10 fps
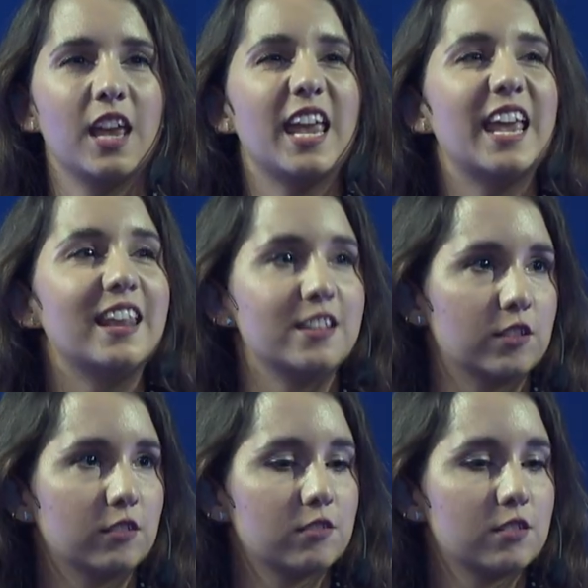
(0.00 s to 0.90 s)
It
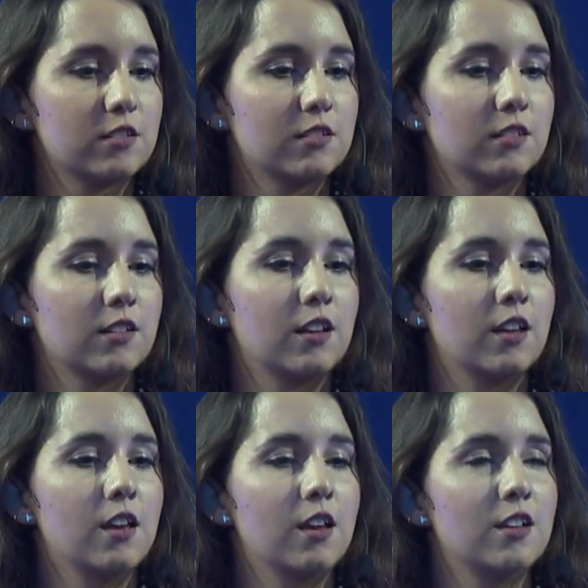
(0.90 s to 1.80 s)
isn't.
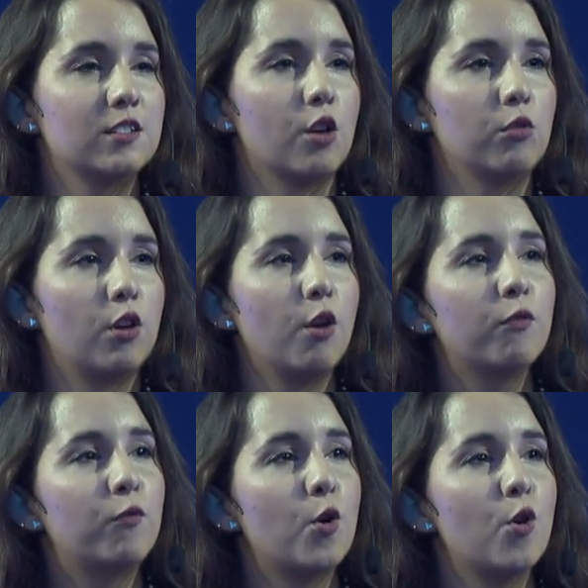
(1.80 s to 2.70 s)
So go
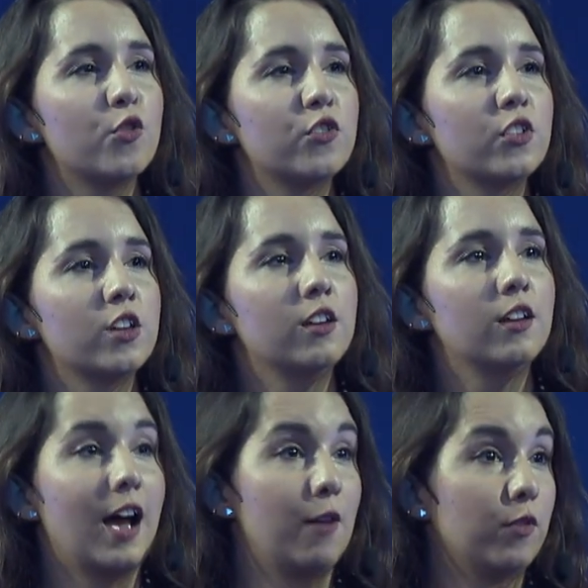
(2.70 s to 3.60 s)
forth,
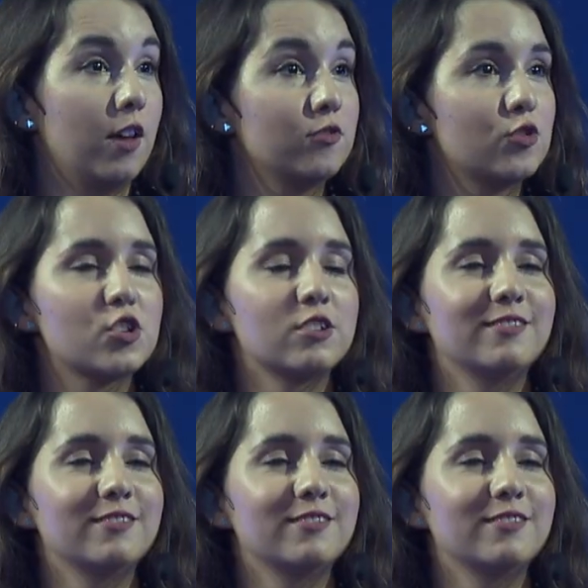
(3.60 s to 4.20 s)
have lunch,